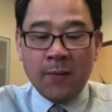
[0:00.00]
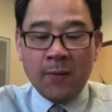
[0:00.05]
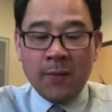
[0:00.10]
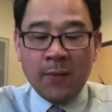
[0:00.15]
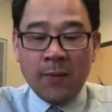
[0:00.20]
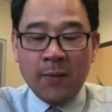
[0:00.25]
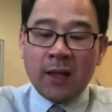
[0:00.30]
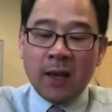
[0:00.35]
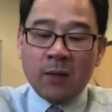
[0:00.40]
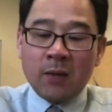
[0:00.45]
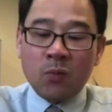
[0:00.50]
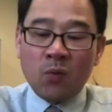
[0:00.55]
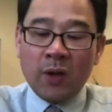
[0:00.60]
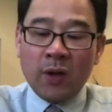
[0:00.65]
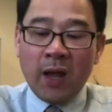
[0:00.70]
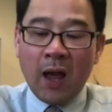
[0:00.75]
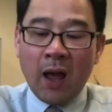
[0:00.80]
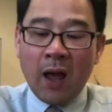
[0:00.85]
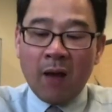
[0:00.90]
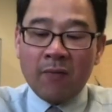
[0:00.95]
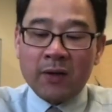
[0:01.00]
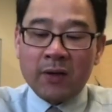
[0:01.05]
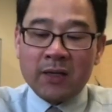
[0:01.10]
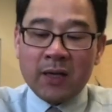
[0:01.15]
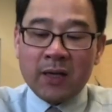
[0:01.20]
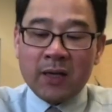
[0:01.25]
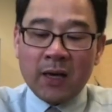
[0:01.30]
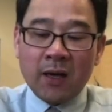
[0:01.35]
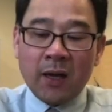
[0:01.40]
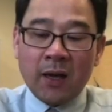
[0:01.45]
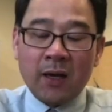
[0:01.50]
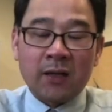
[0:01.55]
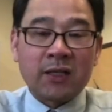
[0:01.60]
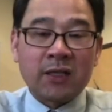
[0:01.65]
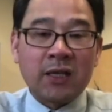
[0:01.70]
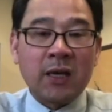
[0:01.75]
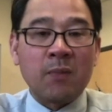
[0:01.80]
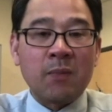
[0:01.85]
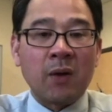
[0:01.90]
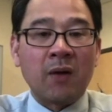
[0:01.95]
And then we have a dedicated
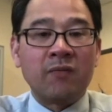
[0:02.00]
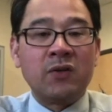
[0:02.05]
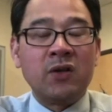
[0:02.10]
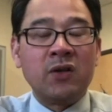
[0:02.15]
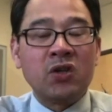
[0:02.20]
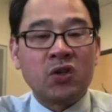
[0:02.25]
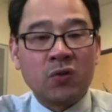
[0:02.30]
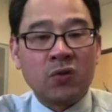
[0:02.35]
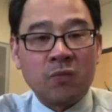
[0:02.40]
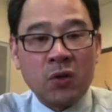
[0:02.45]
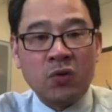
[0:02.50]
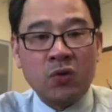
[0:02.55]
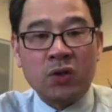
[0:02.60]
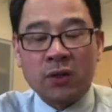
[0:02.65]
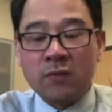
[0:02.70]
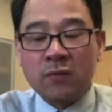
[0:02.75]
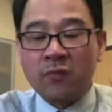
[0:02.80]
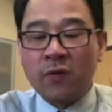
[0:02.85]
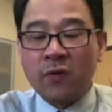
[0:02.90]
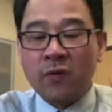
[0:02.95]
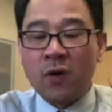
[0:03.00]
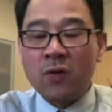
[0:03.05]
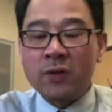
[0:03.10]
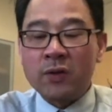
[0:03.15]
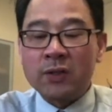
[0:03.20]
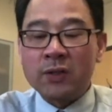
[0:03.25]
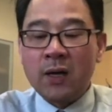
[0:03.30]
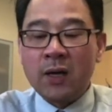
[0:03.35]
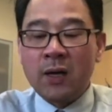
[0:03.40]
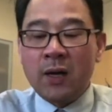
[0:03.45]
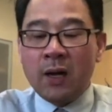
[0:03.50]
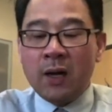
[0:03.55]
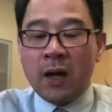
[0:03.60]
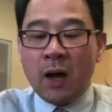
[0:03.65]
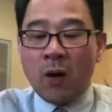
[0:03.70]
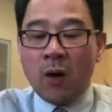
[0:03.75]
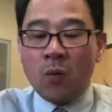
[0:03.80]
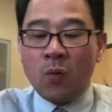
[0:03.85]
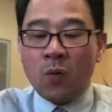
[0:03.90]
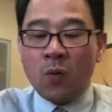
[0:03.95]
team of distribution folks
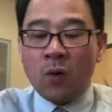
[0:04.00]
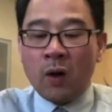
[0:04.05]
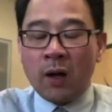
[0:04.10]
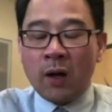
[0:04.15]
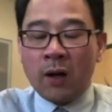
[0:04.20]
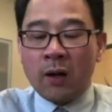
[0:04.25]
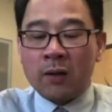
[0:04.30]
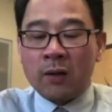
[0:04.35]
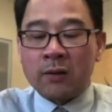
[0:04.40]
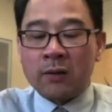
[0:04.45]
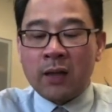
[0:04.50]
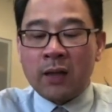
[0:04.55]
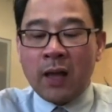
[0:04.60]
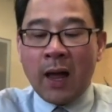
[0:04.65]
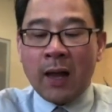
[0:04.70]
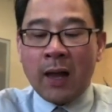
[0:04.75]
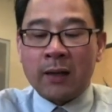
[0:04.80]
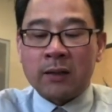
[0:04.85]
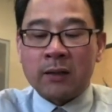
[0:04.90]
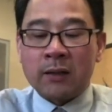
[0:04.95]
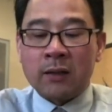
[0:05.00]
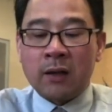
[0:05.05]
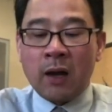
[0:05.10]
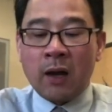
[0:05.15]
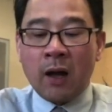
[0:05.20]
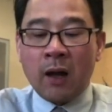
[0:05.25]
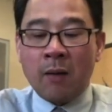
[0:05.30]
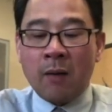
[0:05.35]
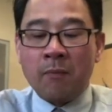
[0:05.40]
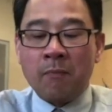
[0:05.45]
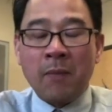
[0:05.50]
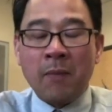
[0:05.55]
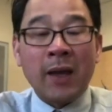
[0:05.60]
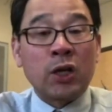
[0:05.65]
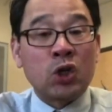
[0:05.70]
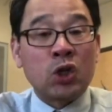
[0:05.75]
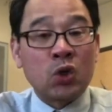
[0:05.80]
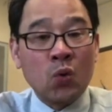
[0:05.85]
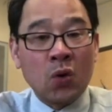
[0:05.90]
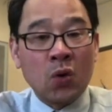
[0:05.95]
uh, uh, that uh,
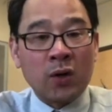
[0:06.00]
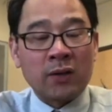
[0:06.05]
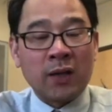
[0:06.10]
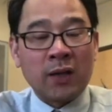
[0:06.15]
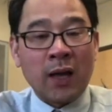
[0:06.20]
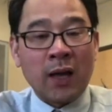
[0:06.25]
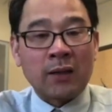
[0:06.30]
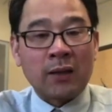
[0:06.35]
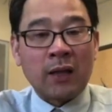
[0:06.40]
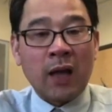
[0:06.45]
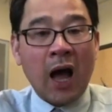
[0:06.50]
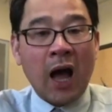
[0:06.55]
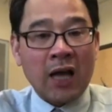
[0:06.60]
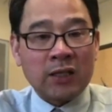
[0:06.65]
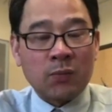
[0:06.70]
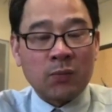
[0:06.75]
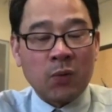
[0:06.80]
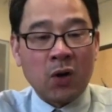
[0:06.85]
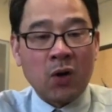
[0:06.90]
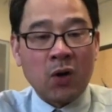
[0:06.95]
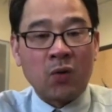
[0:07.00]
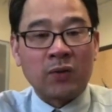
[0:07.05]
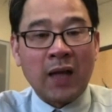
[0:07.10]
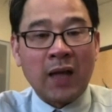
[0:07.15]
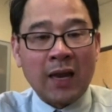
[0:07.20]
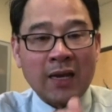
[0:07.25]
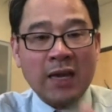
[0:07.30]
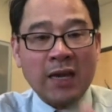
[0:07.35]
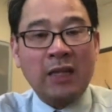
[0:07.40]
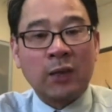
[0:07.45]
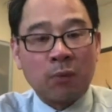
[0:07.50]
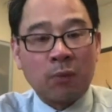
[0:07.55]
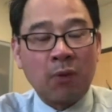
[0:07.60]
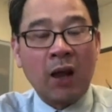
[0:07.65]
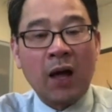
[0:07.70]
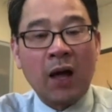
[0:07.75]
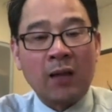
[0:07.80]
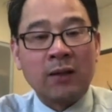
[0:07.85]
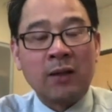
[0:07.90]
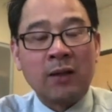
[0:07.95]
make sure that the hospital that need the
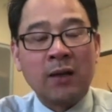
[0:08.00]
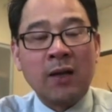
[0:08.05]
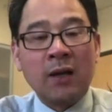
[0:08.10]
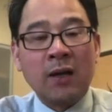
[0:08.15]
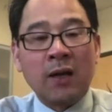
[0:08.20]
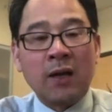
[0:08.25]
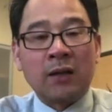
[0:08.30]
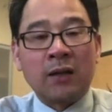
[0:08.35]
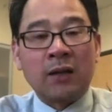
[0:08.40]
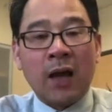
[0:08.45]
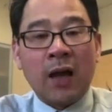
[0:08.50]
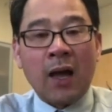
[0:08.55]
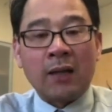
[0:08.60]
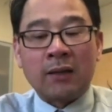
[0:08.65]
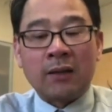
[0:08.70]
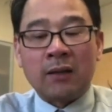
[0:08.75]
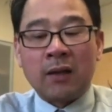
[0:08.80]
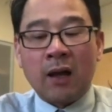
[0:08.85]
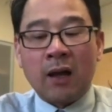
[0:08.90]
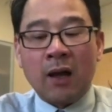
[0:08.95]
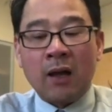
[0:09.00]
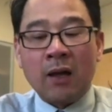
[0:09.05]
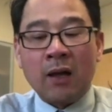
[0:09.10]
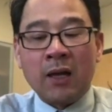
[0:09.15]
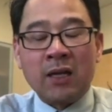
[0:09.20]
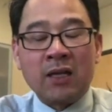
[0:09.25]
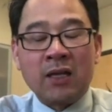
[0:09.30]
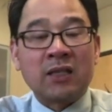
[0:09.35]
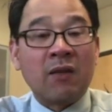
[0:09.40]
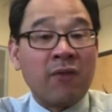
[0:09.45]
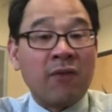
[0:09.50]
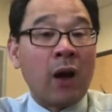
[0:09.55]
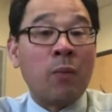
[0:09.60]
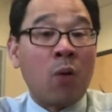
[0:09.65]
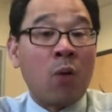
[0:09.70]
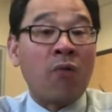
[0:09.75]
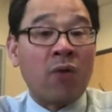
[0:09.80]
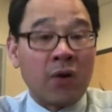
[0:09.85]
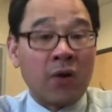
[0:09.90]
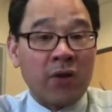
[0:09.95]
blood, that uh, it is
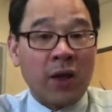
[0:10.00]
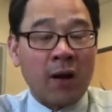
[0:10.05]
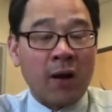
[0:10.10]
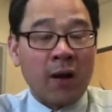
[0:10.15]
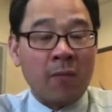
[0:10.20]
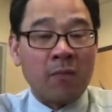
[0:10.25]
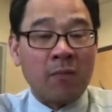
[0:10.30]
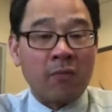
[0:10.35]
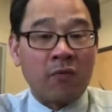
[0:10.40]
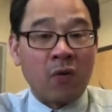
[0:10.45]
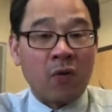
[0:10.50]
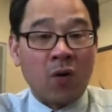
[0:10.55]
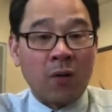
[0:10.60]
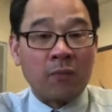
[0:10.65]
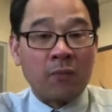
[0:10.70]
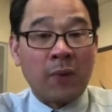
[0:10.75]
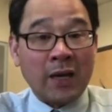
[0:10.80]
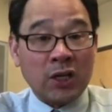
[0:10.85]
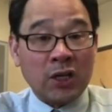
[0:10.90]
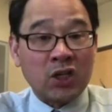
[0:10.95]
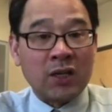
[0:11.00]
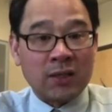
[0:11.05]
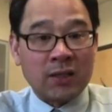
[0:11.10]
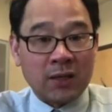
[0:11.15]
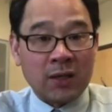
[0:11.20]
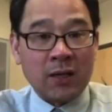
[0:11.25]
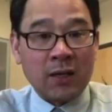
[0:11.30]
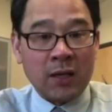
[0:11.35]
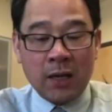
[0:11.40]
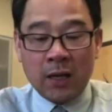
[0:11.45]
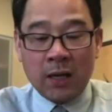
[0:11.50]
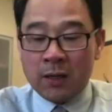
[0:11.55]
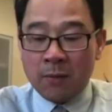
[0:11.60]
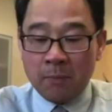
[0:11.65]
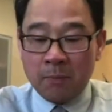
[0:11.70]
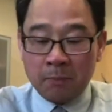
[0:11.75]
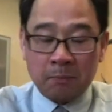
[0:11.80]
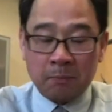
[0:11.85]
available for them for patients in need.